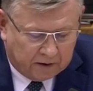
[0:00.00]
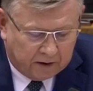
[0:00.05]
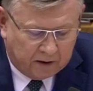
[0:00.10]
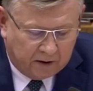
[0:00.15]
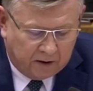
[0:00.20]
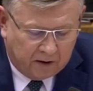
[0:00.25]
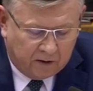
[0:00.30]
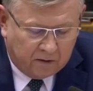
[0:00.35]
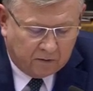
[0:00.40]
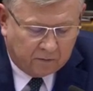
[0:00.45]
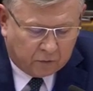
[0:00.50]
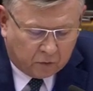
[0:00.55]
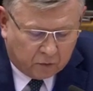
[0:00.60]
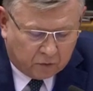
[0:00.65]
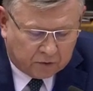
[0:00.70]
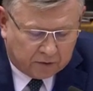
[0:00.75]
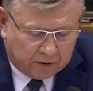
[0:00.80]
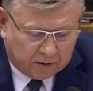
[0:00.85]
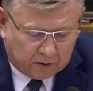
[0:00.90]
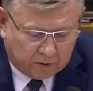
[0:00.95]
There's
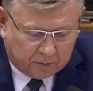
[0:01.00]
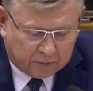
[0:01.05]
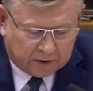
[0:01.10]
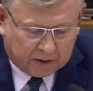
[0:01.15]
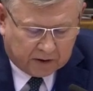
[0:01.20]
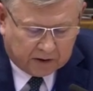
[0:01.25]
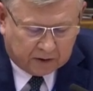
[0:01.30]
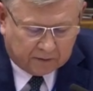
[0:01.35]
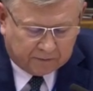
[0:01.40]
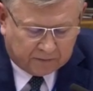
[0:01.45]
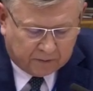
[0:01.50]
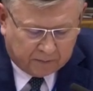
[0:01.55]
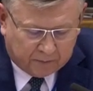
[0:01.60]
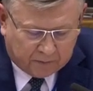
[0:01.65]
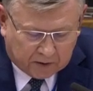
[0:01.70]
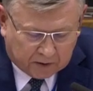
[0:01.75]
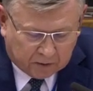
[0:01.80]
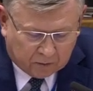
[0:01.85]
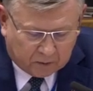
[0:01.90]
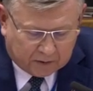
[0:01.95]
also, we have
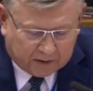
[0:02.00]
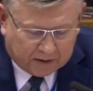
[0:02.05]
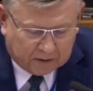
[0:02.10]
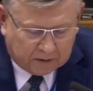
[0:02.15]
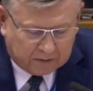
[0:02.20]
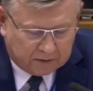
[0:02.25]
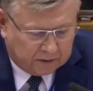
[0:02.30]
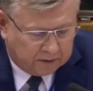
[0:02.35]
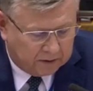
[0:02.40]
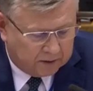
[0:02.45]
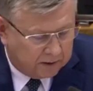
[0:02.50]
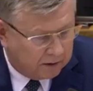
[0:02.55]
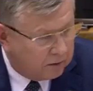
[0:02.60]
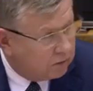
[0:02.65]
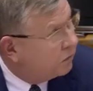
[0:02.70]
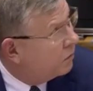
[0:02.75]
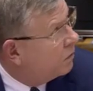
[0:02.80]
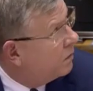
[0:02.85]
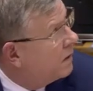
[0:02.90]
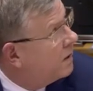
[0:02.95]
allocated
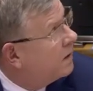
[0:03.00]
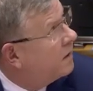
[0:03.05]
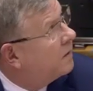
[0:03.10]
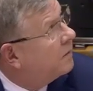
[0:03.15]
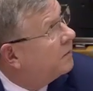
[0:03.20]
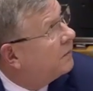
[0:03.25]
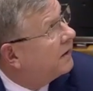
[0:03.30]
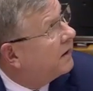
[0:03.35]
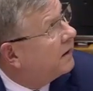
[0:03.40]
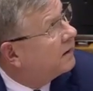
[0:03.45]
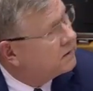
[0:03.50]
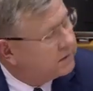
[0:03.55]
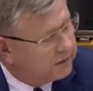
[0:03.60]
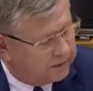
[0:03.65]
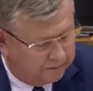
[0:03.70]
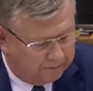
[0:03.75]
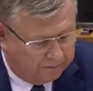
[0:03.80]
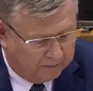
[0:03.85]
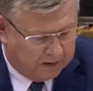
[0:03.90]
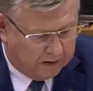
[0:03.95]
more than €22
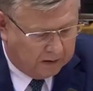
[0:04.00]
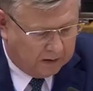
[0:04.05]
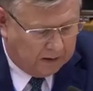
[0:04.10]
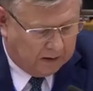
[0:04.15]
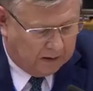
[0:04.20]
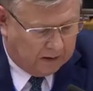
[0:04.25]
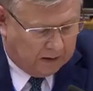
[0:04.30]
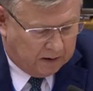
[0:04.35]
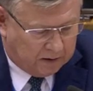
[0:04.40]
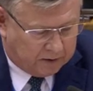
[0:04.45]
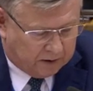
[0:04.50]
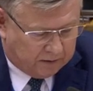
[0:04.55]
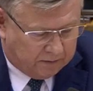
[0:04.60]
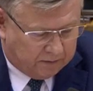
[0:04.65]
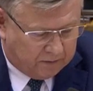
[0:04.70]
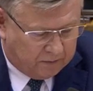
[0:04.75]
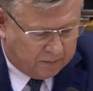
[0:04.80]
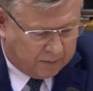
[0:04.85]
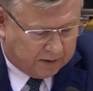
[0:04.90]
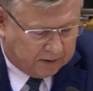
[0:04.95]
million to
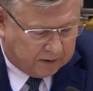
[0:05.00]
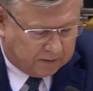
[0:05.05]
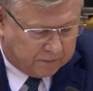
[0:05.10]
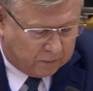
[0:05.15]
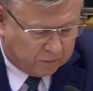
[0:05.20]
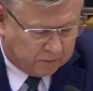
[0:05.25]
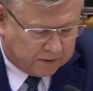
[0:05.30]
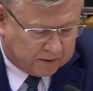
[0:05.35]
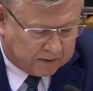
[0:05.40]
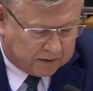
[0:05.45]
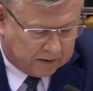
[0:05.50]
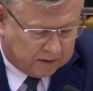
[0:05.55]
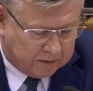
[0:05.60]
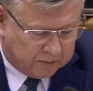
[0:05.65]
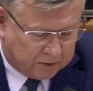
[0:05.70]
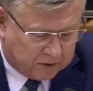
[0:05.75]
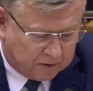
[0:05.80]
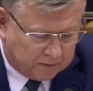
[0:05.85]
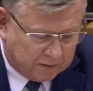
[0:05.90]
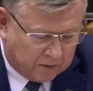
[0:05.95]
support
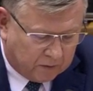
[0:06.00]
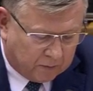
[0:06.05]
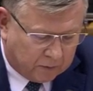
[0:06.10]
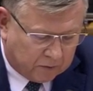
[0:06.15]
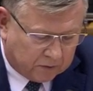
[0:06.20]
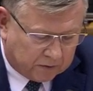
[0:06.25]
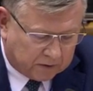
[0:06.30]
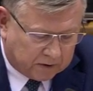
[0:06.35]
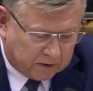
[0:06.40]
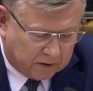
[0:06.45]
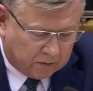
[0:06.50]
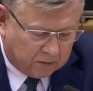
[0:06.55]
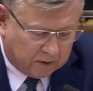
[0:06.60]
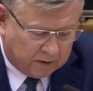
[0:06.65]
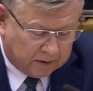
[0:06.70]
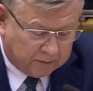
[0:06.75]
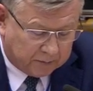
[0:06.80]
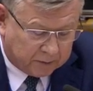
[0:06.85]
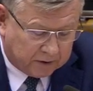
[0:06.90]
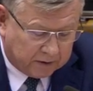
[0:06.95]
Ukrainian citizens in
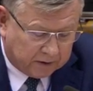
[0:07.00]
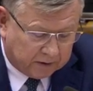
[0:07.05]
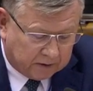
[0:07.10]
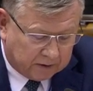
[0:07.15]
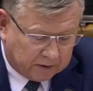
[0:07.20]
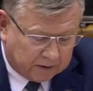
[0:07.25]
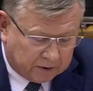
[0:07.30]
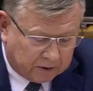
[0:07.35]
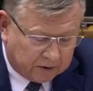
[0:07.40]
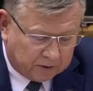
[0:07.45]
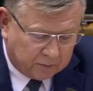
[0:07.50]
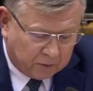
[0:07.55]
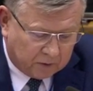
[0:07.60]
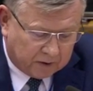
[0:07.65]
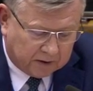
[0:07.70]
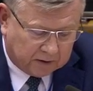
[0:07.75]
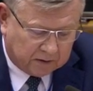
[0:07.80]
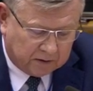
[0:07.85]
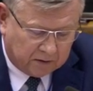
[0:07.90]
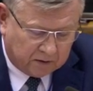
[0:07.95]
various
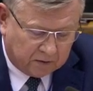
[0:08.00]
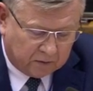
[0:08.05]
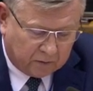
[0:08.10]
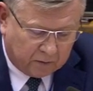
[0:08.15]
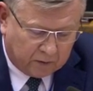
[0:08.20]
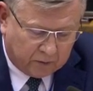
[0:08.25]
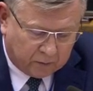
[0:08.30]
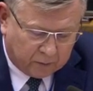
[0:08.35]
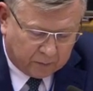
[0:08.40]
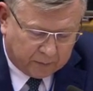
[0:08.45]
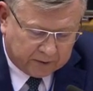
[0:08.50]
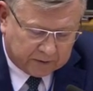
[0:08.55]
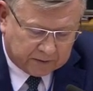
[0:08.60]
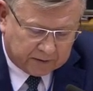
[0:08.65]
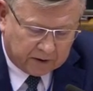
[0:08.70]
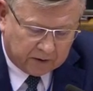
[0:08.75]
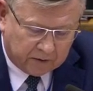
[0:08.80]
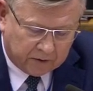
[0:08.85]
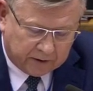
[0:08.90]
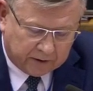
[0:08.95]
areas, including
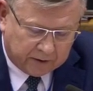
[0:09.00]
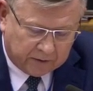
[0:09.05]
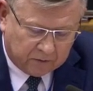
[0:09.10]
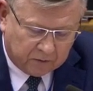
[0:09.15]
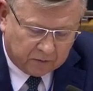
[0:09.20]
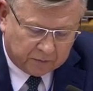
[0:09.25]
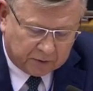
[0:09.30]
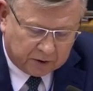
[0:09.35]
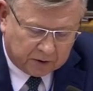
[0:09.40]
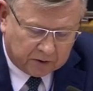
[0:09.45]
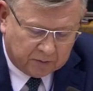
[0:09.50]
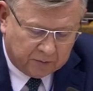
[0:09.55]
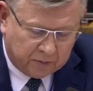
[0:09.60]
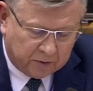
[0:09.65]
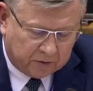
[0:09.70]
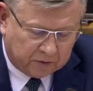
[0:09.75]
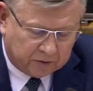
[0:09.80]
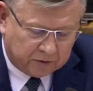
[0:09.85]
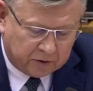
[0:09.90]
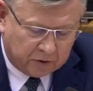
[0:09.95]
education and the labour
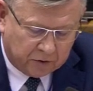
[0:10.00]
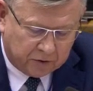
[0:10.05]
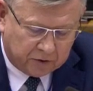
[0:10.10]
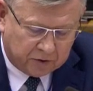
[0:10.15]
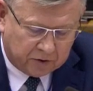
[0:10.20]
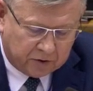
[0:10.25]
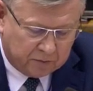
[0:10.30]
market.